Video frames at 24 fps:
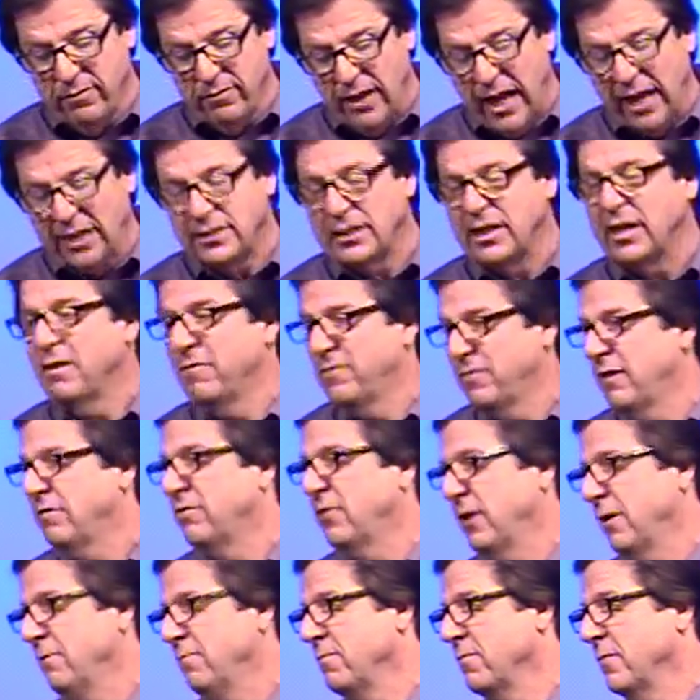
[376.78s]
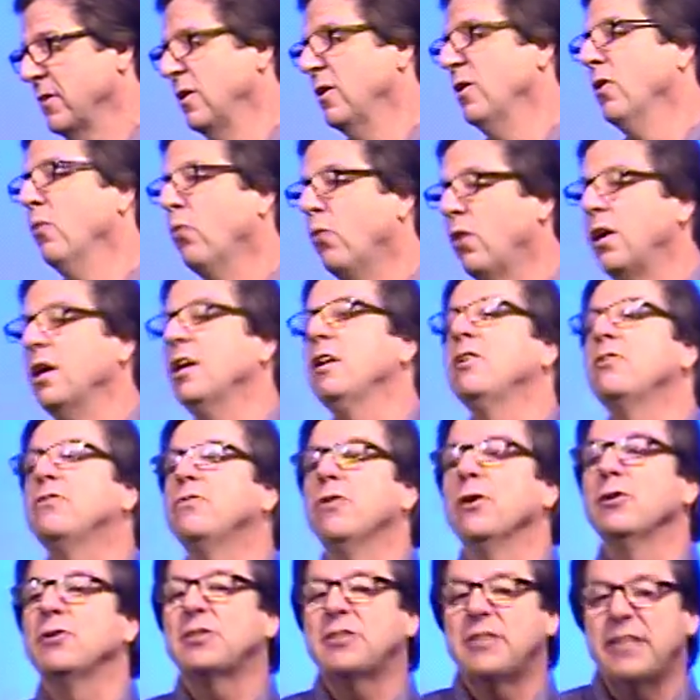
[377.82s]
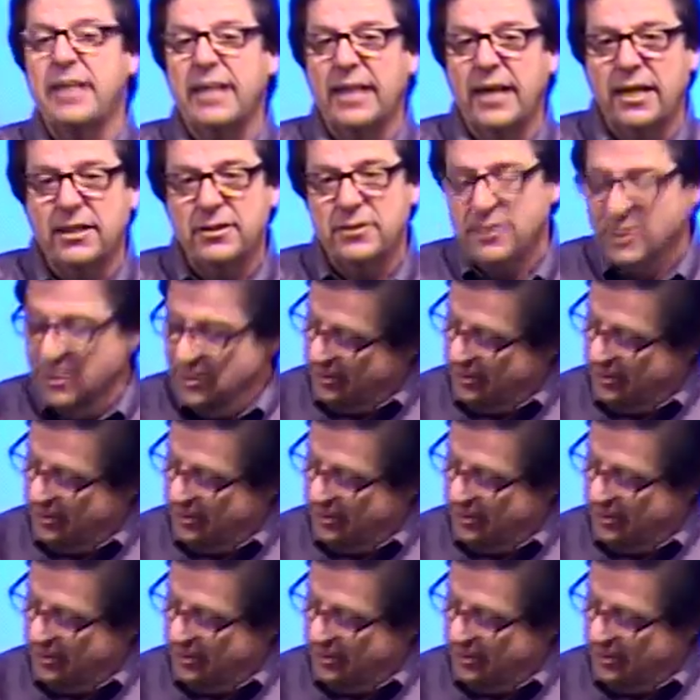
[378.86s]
isaiah 50 one is verse 10